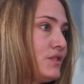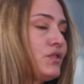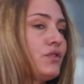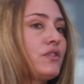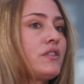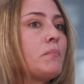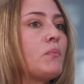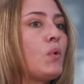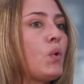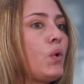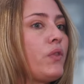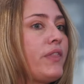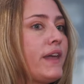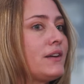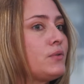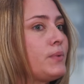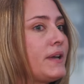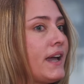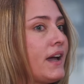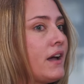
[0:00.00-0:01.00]
So the more
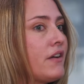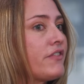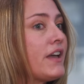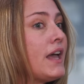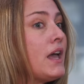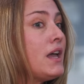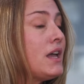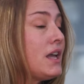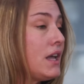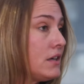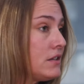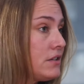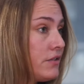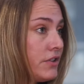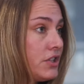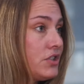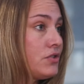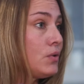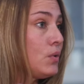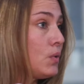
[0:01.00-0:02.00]
that we have
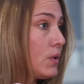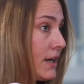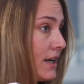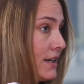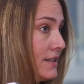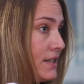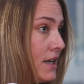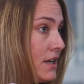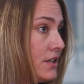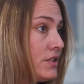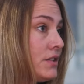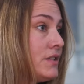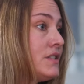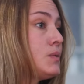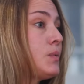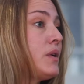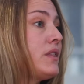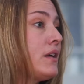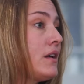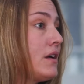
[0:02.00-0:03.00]
individual
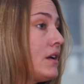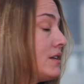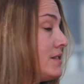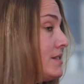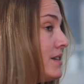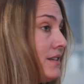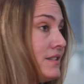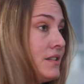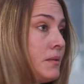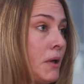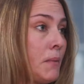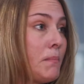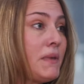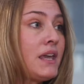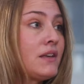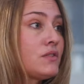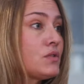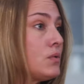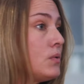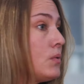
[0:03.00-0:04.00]
organizations, whether it's
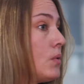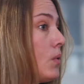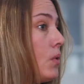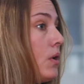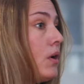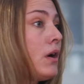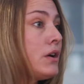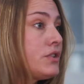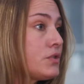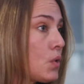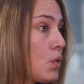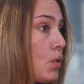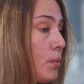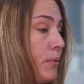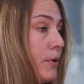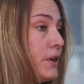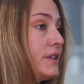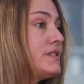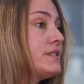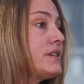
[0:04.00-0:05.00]
SMMEs or large
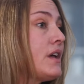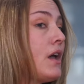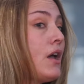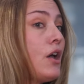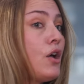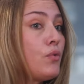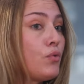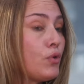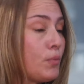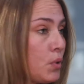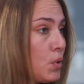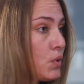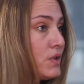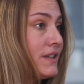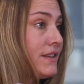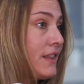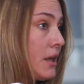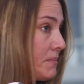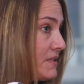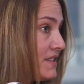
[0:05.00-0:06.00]
corporates,
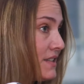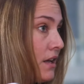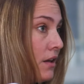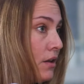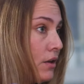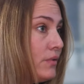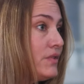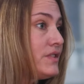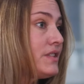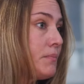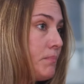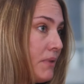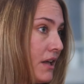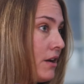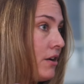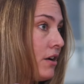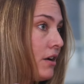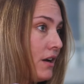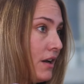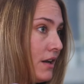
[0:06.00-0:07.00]
reporting themselves, the
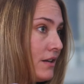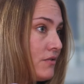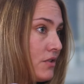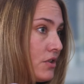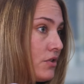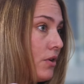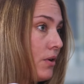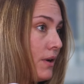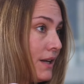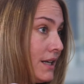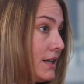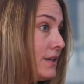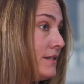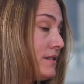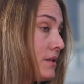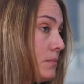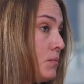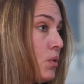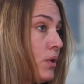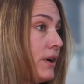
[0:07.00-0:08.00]
better, you know, it
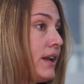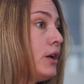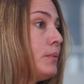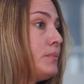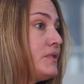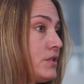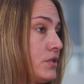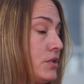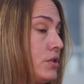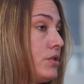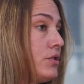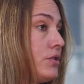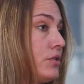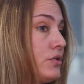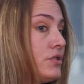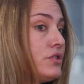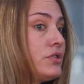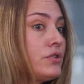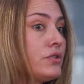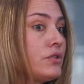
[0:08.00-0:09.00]
is, the more it helps
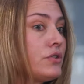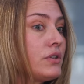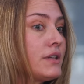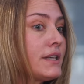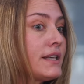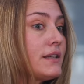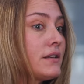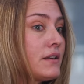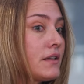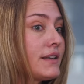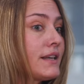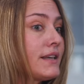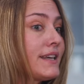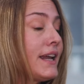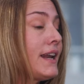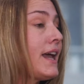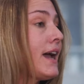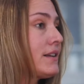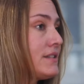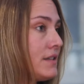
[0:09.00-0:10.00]
to
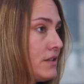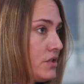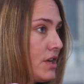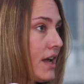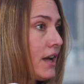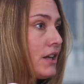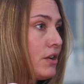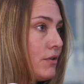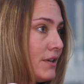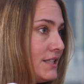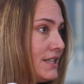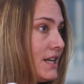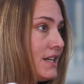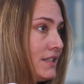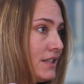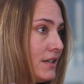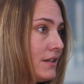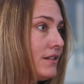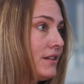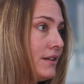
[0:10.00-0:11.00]
get access to accurate
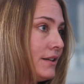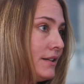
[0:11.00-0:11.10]
data.